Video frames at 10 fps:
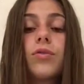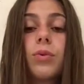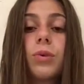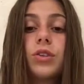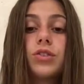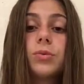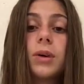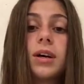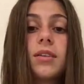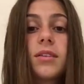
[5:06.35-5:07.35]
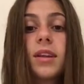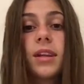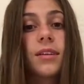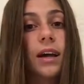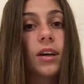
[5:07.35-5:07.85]
for what she was the
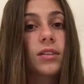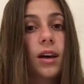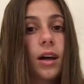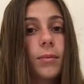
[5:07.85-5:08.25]
entire time.